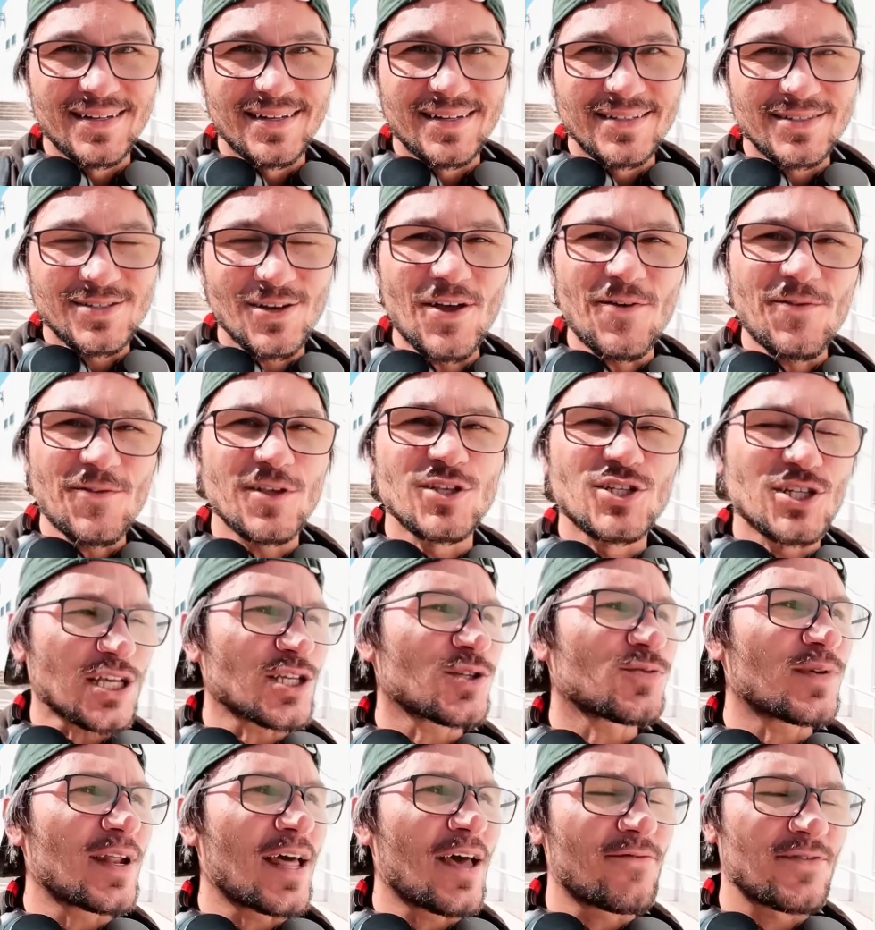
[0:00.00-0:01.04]
So if you just
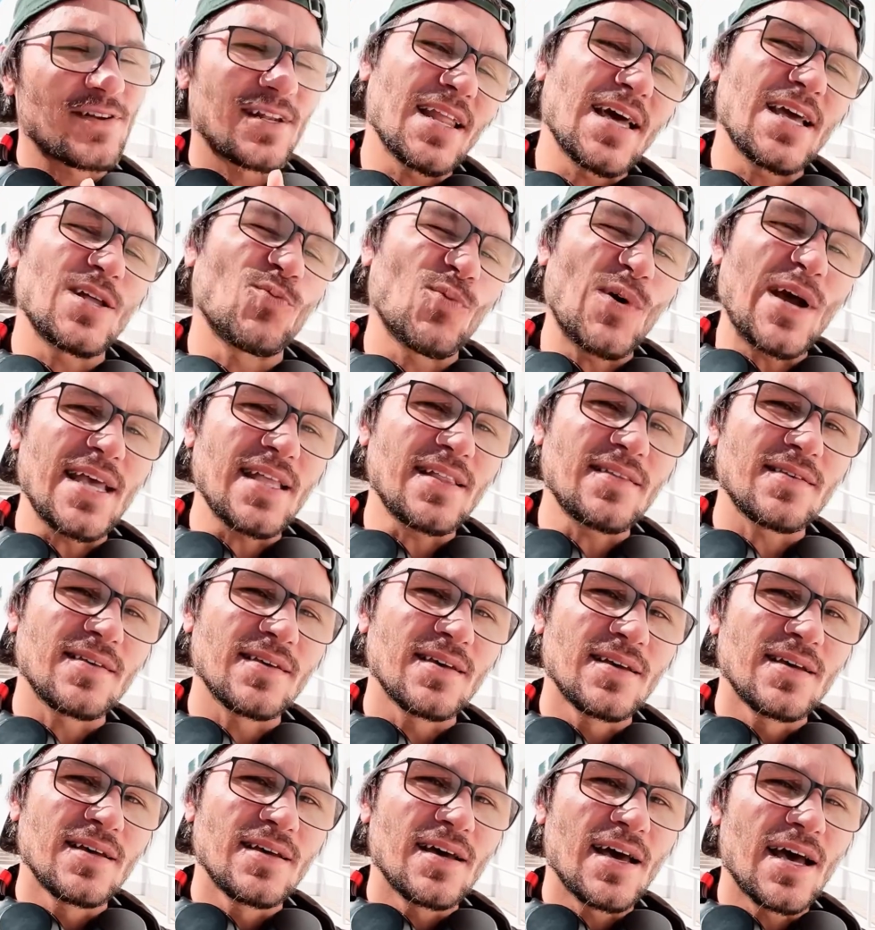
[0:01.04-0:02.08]
want to have it lightweight
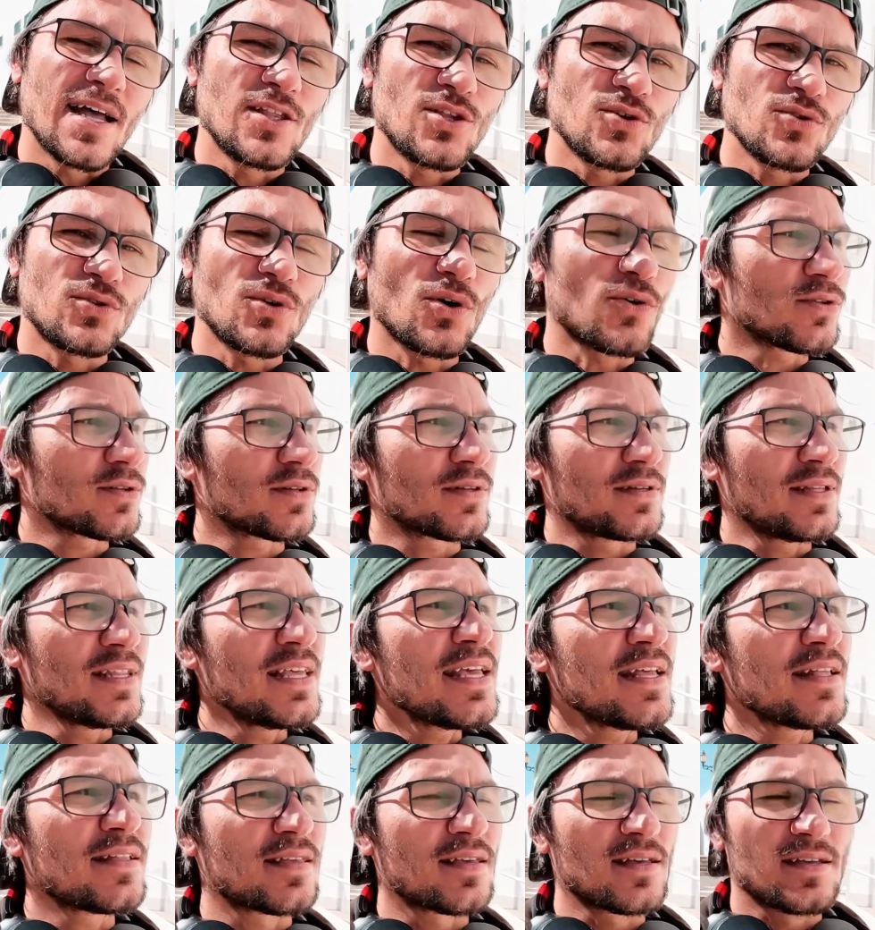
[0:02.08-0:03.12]
and you don't
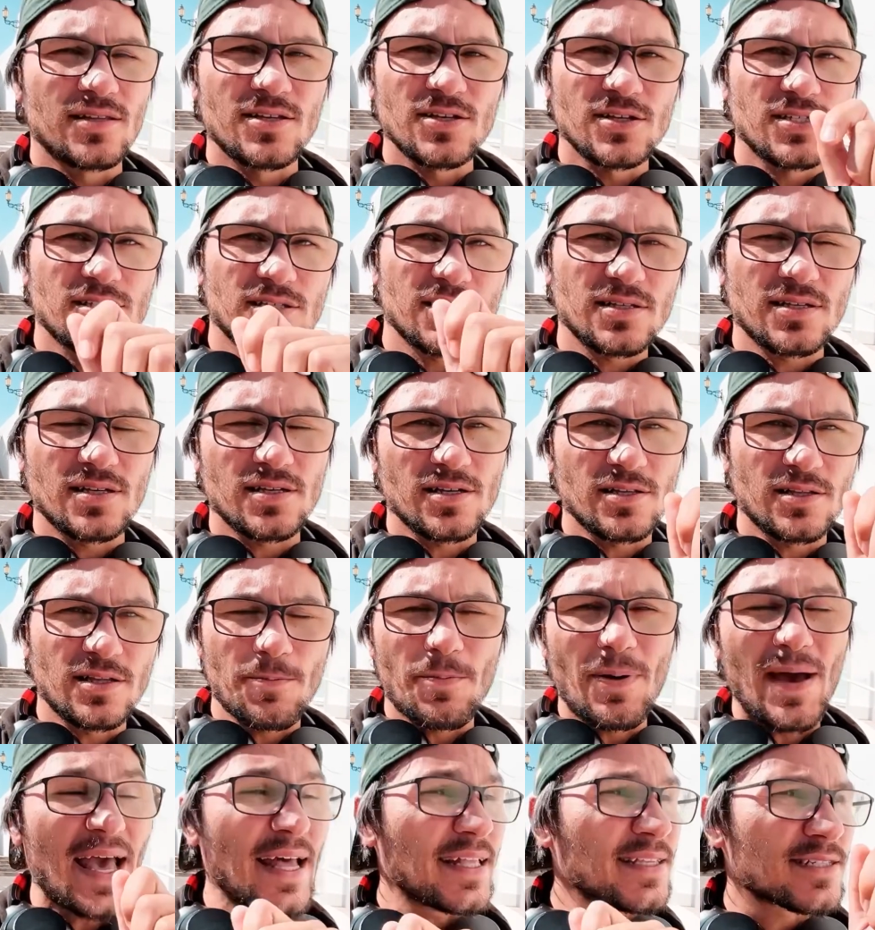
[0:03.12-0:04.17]
need this, the
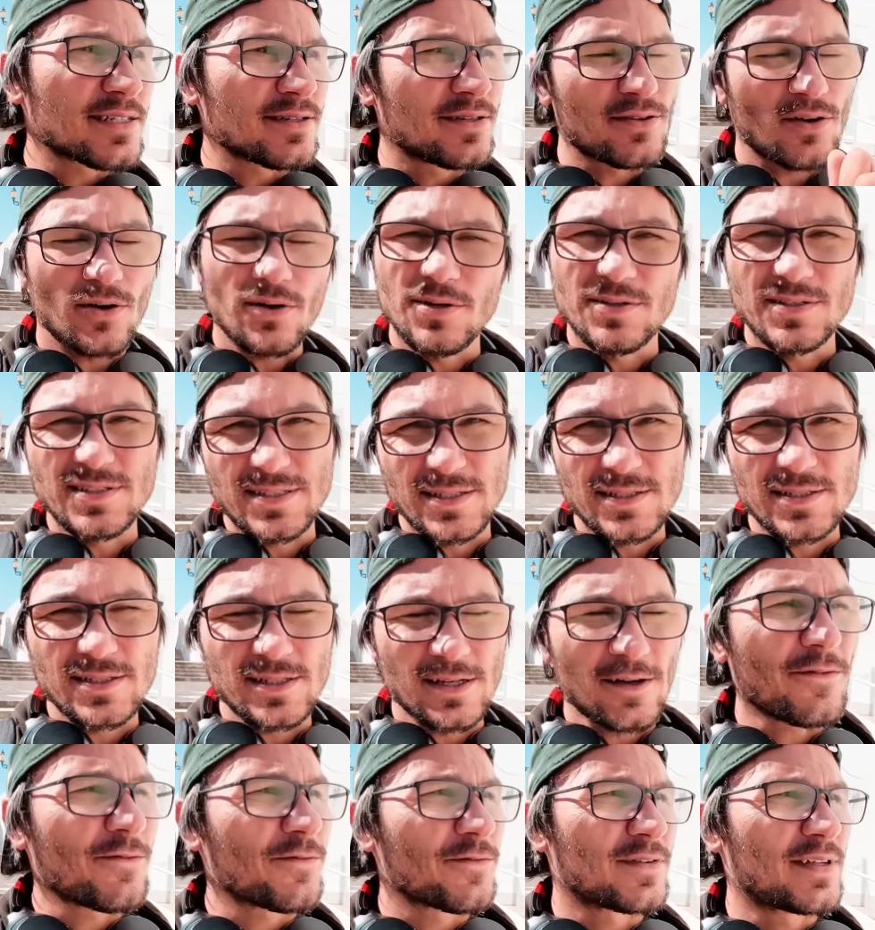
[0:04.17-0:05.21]
pencil and all this
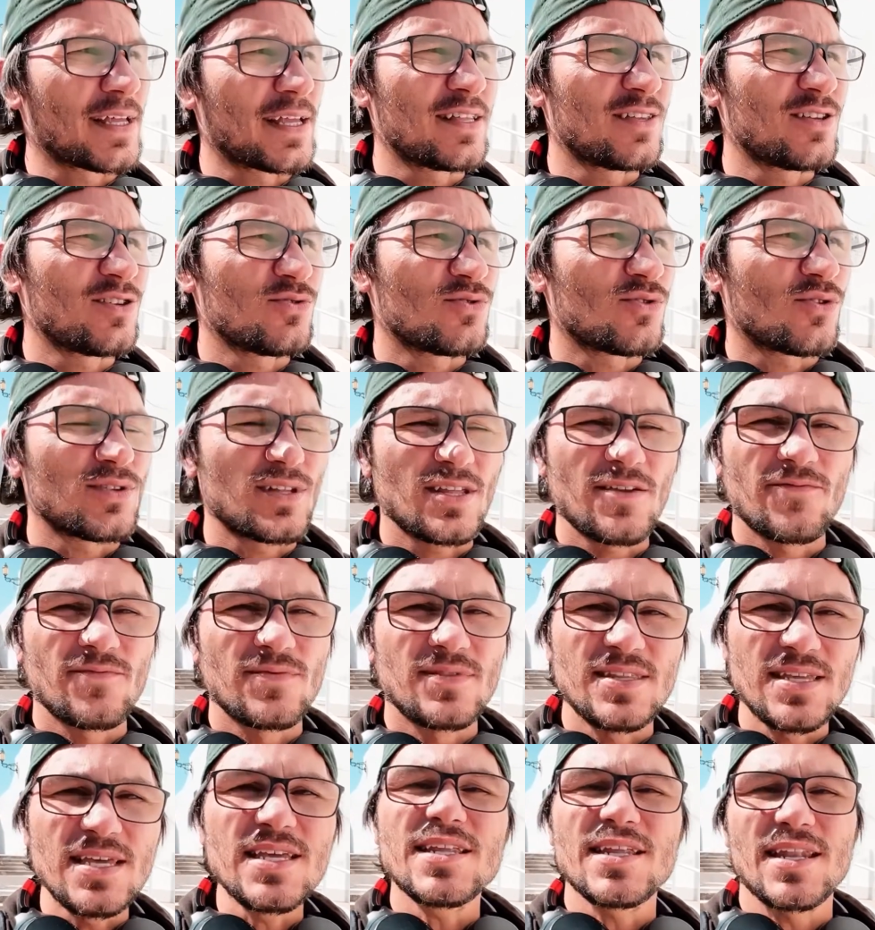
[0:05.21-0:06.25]
stuff, then you don't
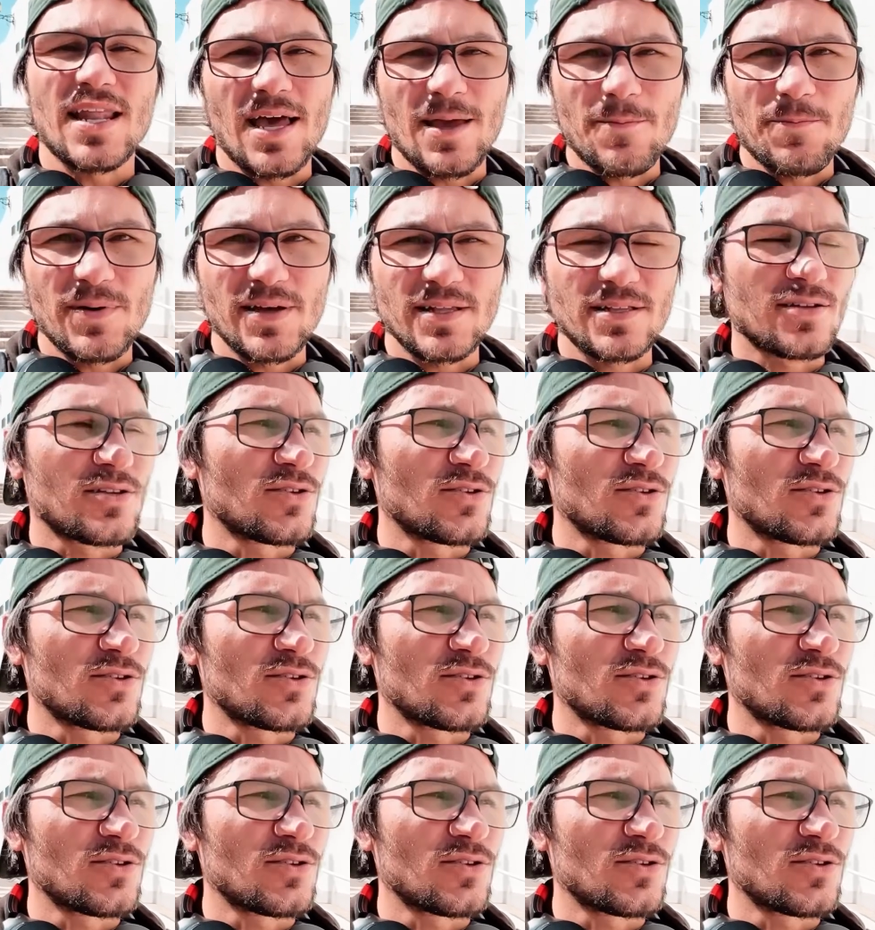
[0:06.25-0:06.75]
even need an iPad.